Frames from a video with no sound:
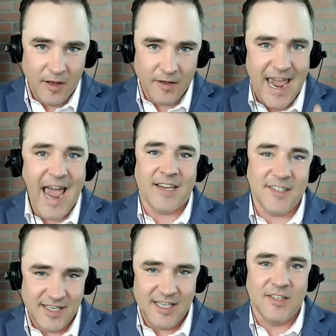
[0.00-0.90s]

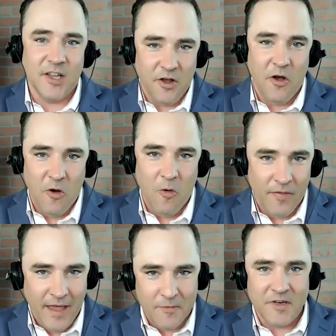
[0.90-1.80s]
taxes he's going to owe
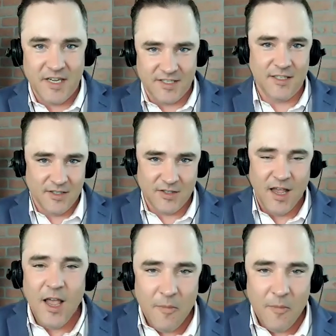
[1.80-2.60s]
on that ridiculous